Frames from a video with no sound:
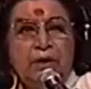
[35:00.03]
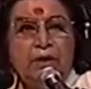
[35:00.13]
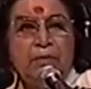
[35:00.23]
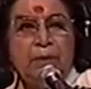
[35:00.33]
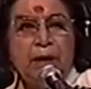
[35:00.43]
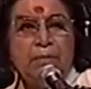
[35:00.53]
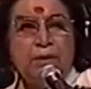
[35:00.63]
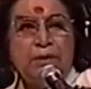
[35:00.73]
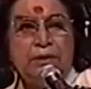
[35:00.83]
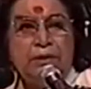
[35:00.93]
in the Bible
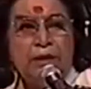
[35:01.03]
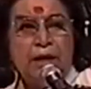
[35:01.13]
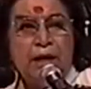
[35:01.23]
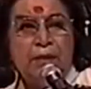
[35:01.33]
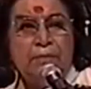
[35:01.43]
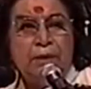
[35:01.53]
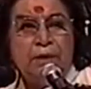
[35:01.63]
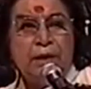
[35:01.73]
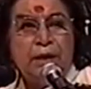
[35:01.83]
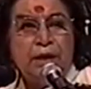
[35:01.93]
it's described
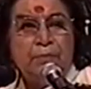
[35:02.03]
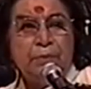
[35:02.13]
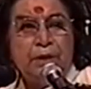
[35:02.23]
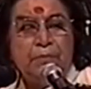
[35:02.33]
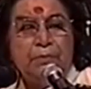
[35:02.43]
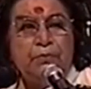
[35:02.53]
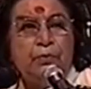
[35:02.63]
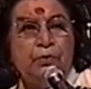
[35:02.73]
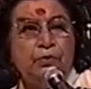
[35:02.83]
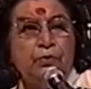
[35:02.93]
that I'll appear
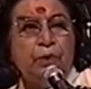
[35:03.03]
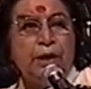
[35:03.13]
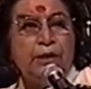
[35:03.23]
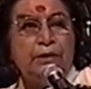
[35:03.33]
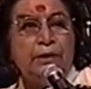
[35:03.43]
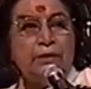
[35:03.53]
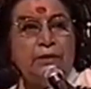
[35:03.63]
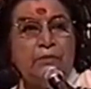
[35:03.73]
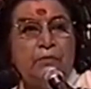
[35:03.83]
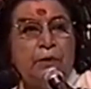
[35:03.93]
before you like tongues
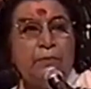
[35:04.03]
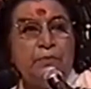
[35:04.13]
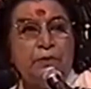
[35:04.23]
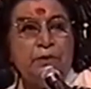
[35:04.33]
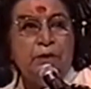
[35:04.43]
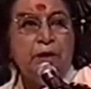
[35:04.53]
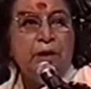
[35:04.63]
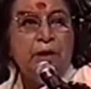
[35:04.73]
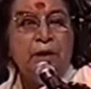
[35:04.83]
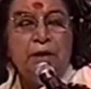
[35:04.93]
of flames.
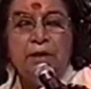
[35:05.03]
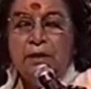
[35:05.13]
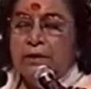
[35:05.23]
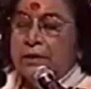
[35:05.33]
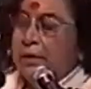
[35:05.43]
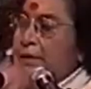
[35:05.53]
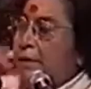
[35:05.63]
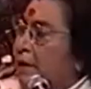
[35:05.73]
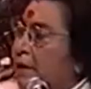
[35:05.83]
These are